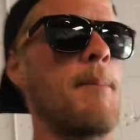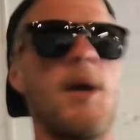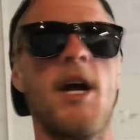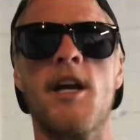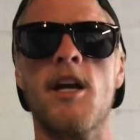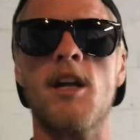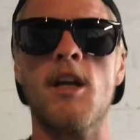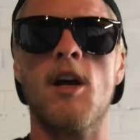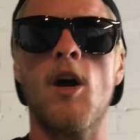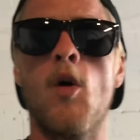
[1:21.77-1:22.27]
not
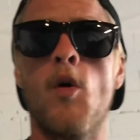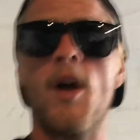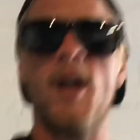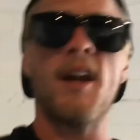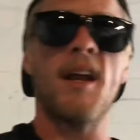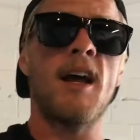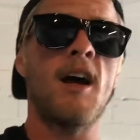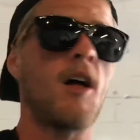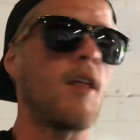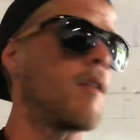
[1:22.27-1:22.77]
going to go
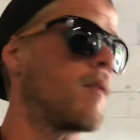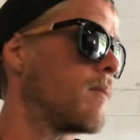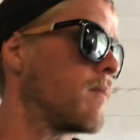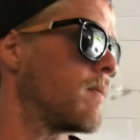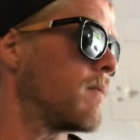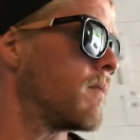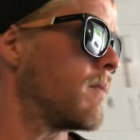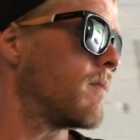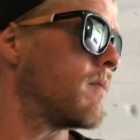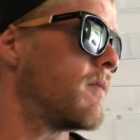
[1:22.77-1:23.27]
into how
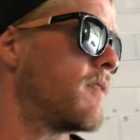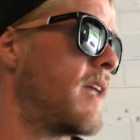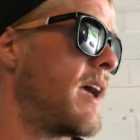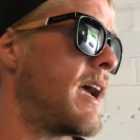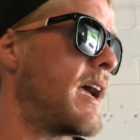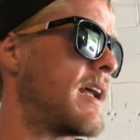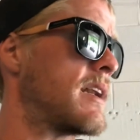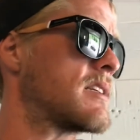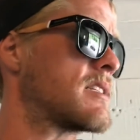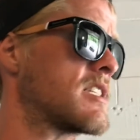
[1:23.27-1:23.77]

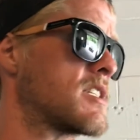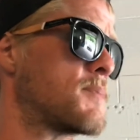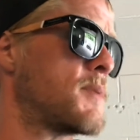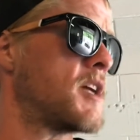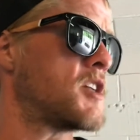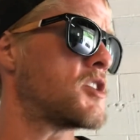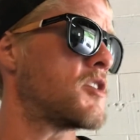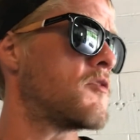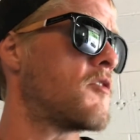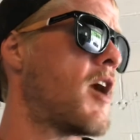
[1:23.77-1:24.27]
that
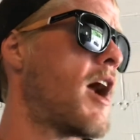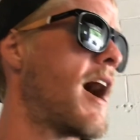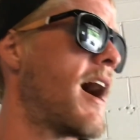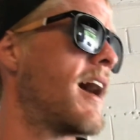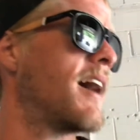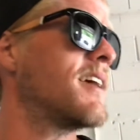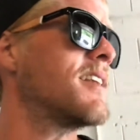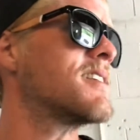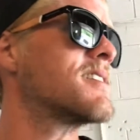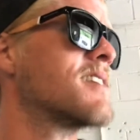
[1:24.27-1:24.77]
suspension
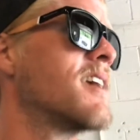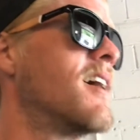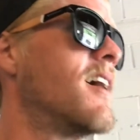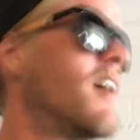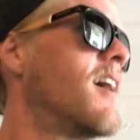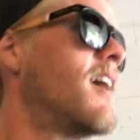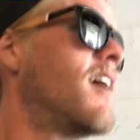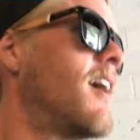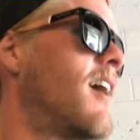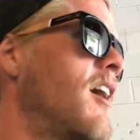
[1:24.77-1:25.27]
rides.
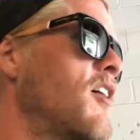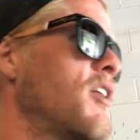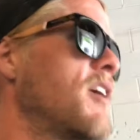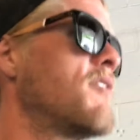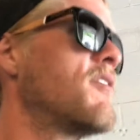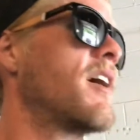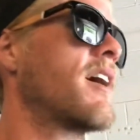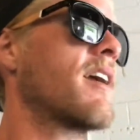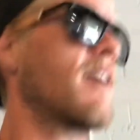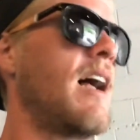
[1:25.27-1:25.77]
I'll
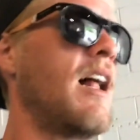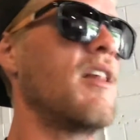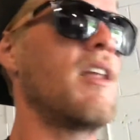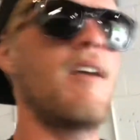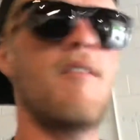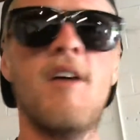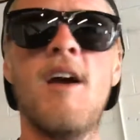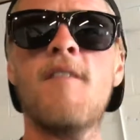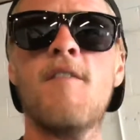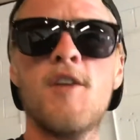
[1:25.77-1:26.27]
leave
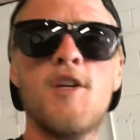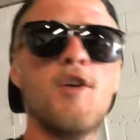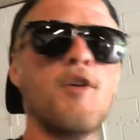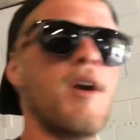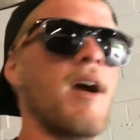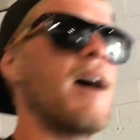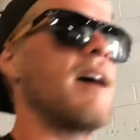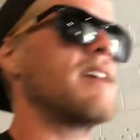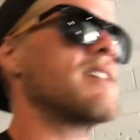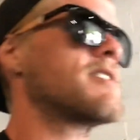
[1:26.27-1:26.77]
that for you
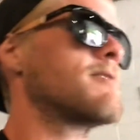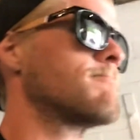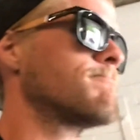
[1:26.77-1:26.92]
guys.